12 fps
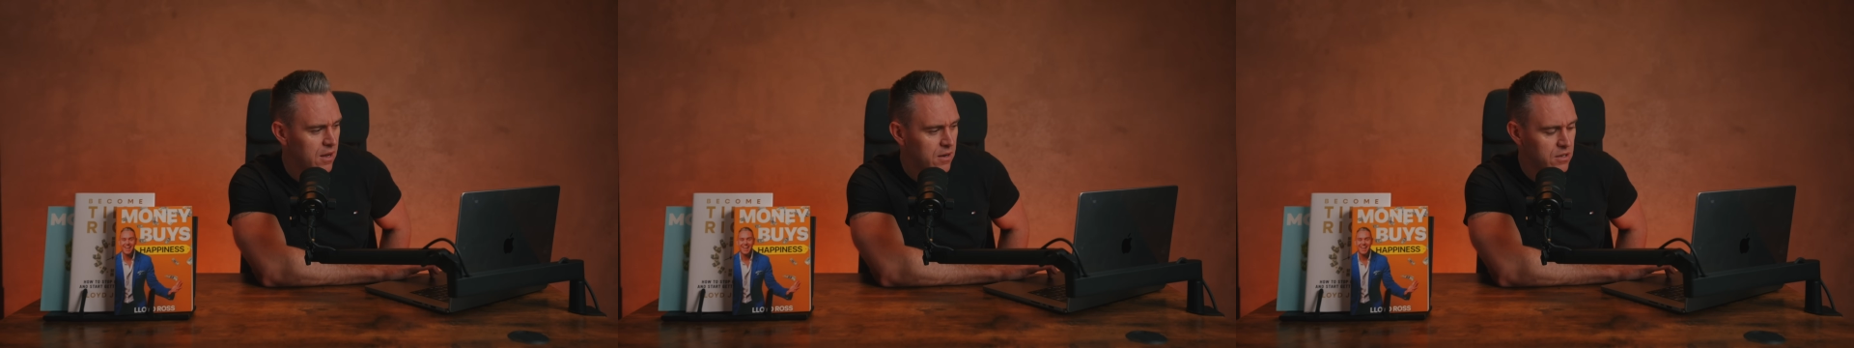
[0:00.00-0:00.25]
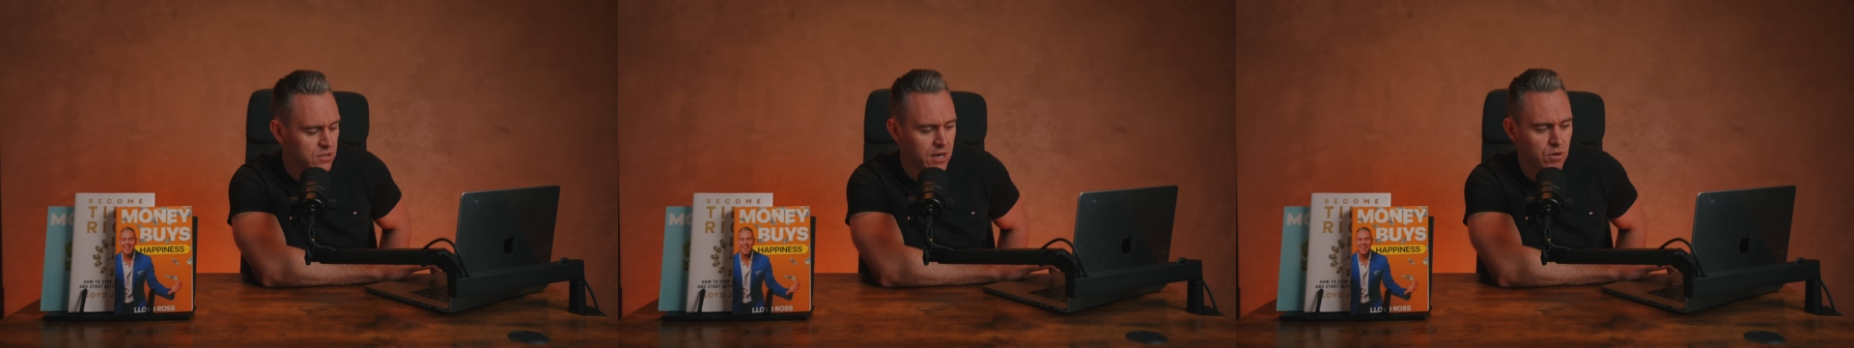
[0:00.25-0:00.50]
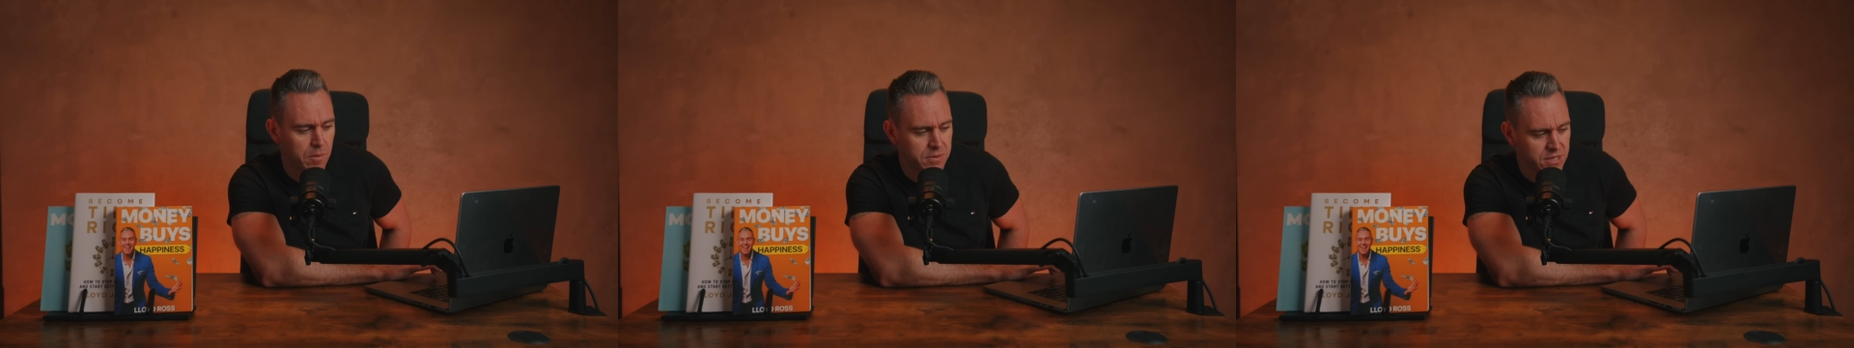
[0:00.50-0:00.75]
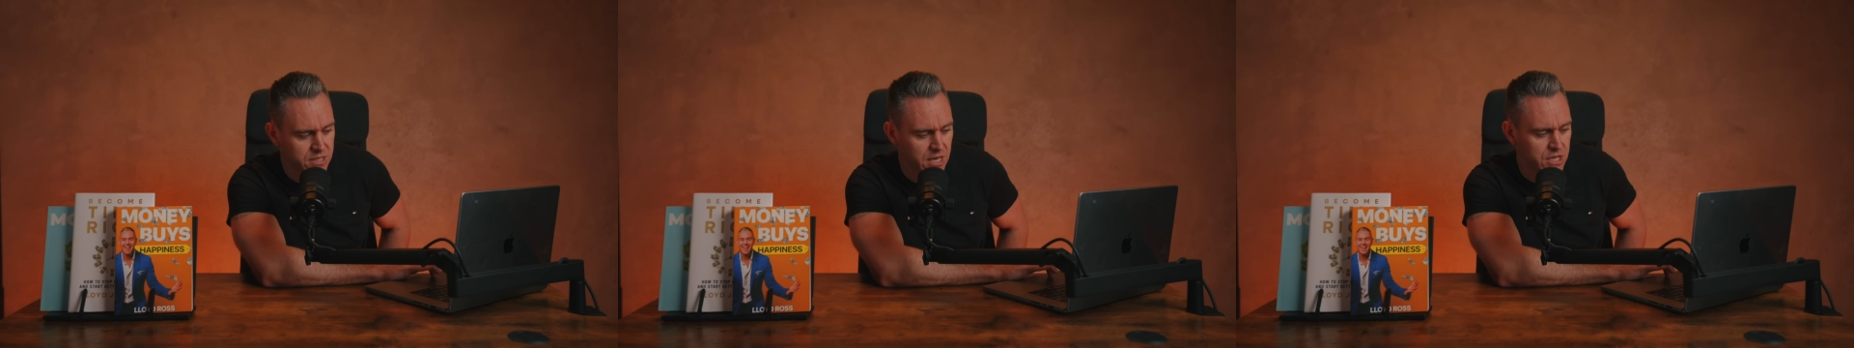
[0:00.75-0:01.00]
because I grew up in
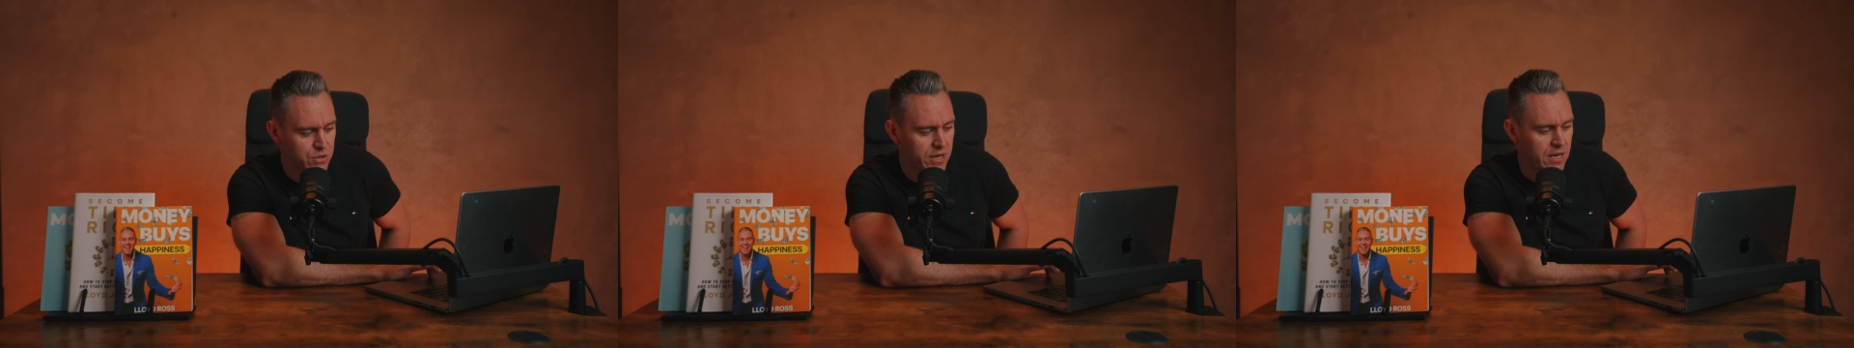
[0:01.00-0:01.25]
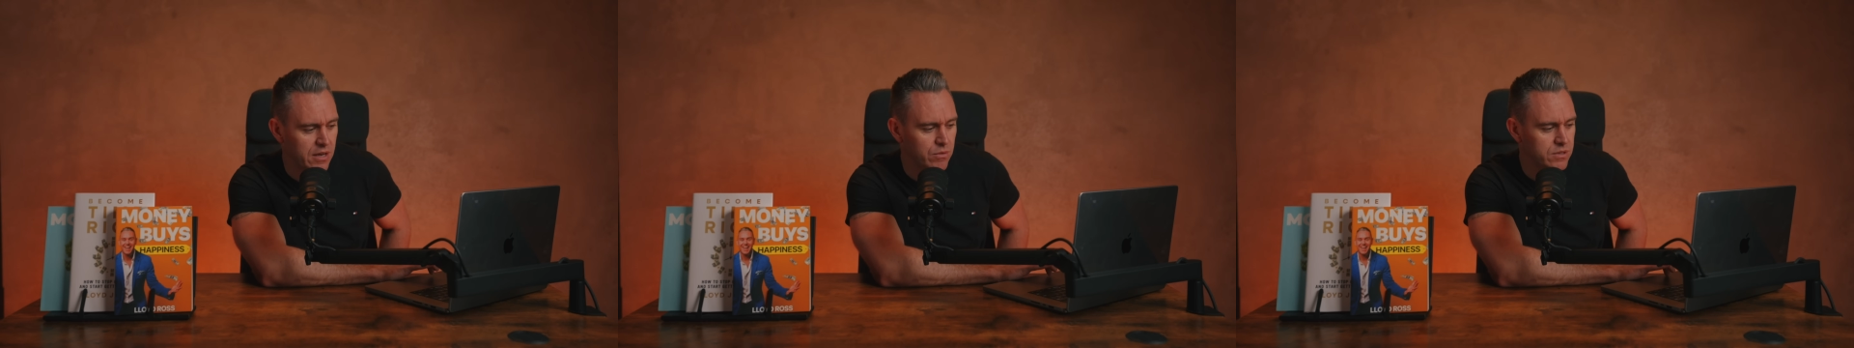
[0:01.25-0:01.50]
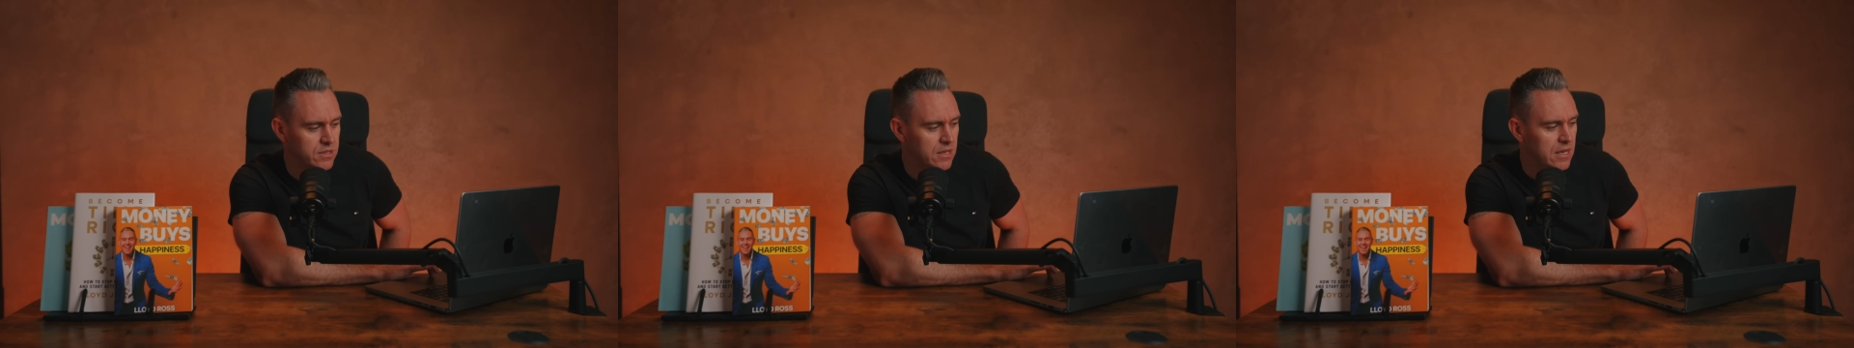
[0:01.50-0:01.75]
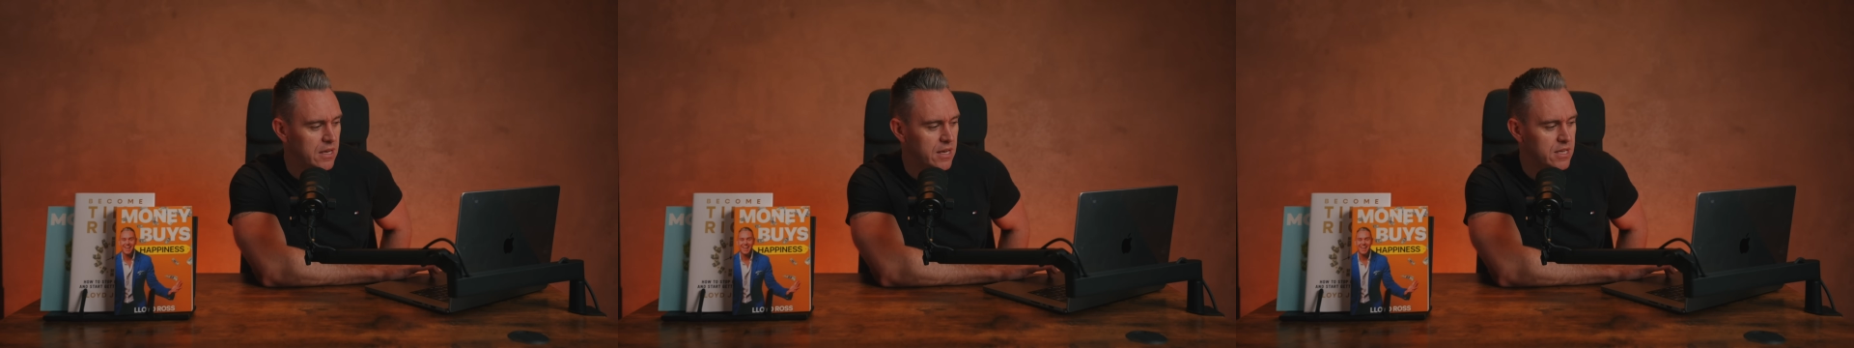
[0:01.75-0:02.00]
this country and
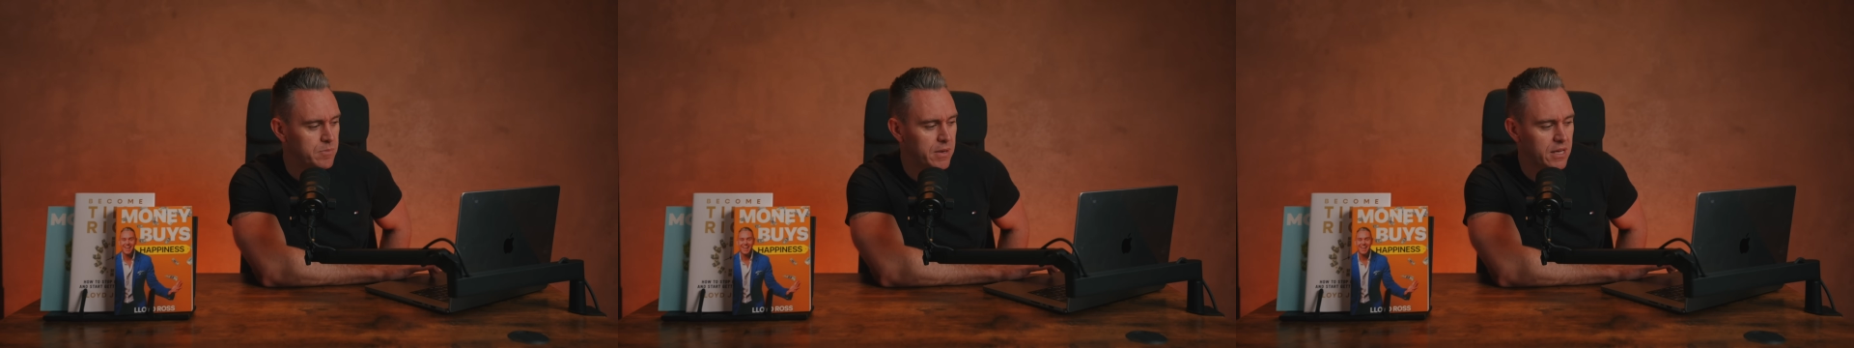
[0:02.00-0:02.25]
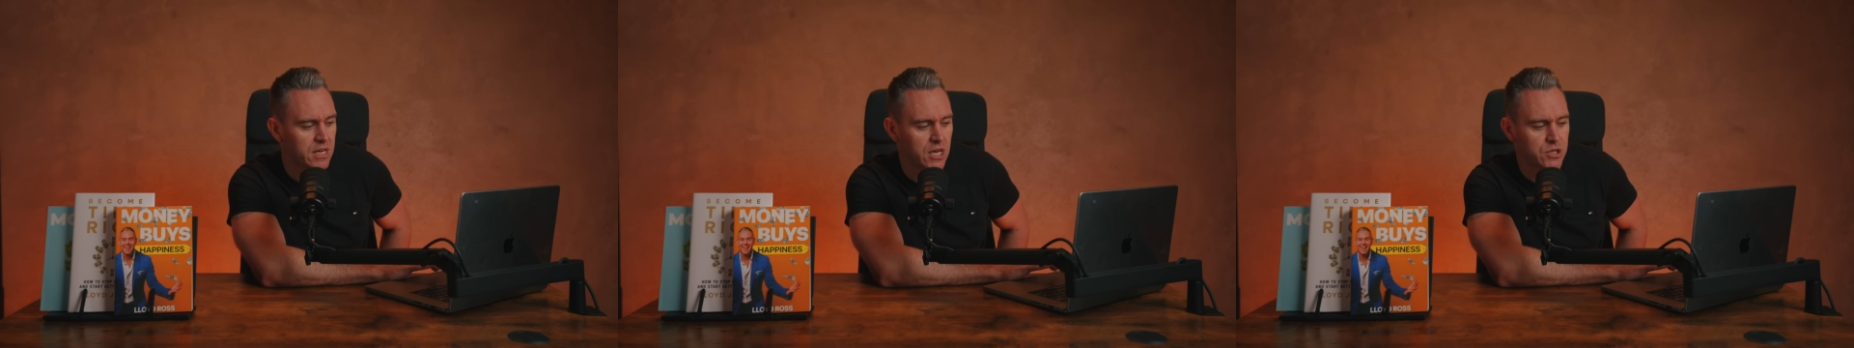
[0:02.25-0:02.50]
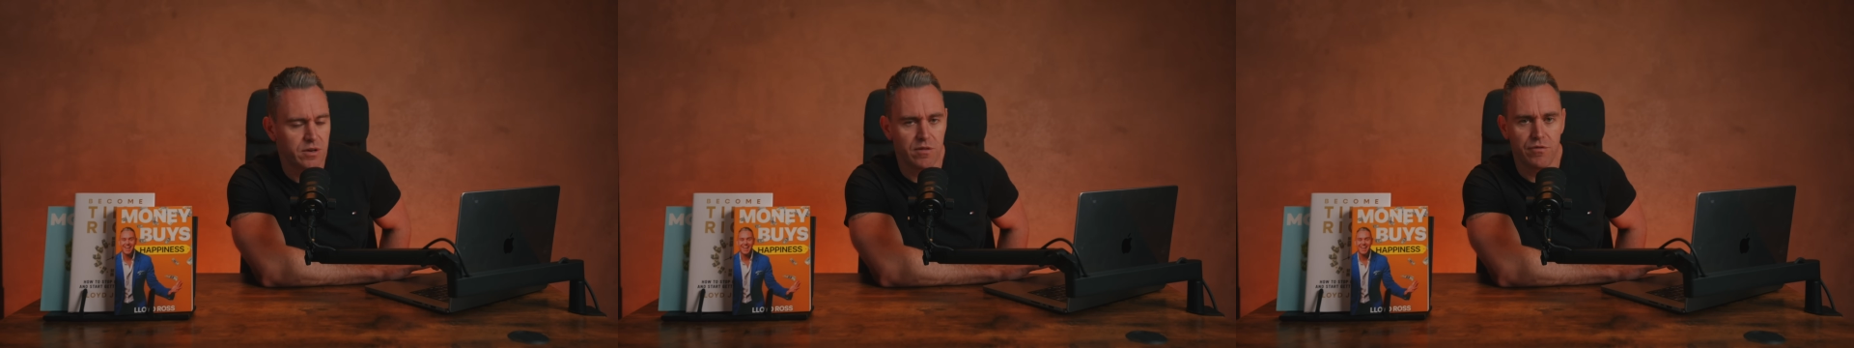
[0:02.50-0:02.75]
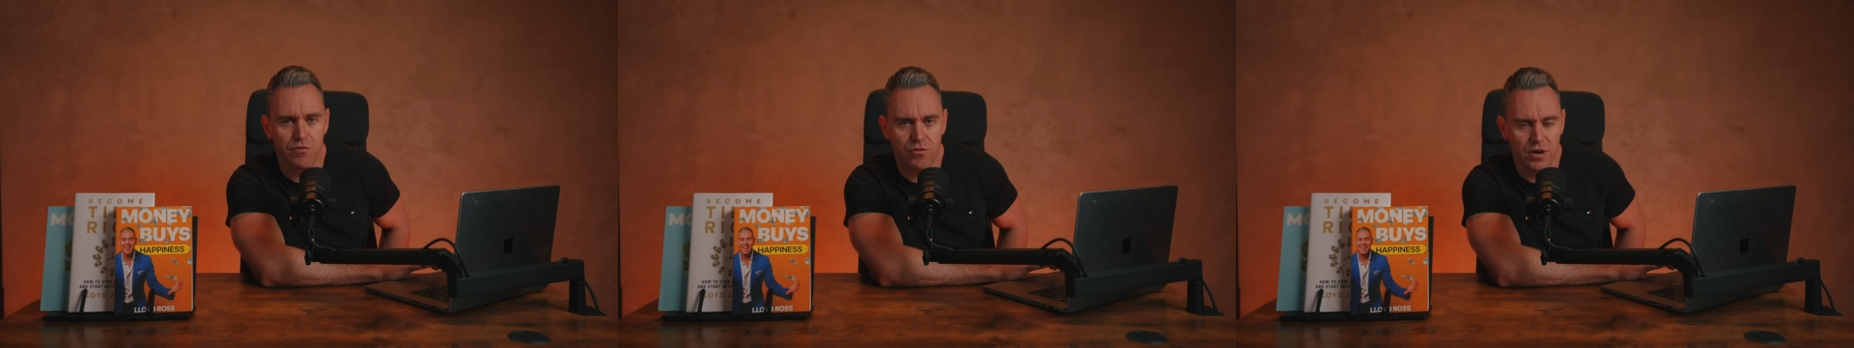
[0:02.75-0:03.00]
it's been a country
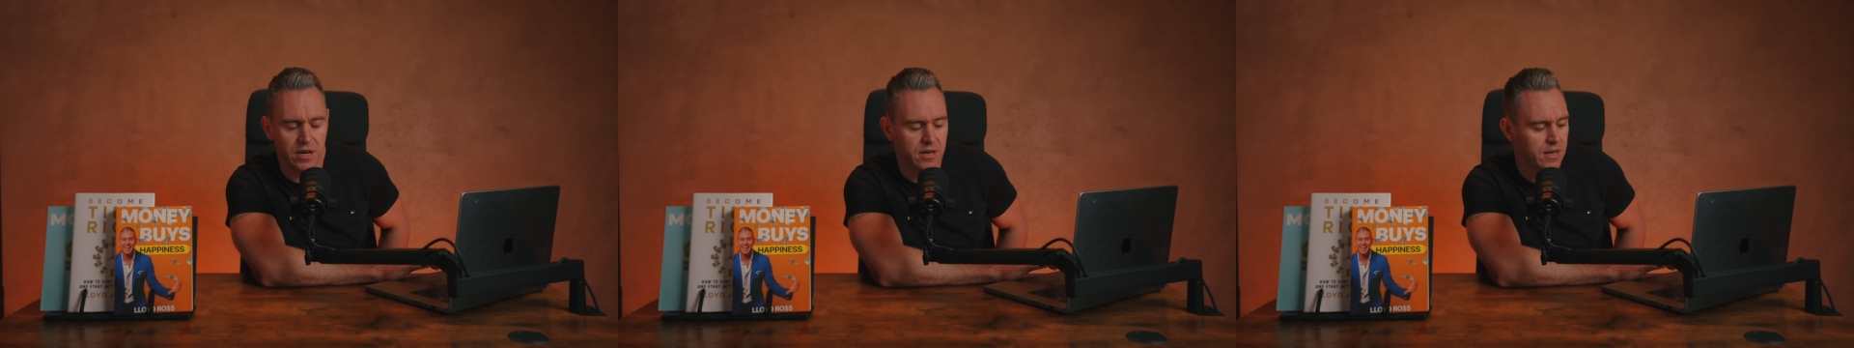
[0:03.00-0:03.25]
of free.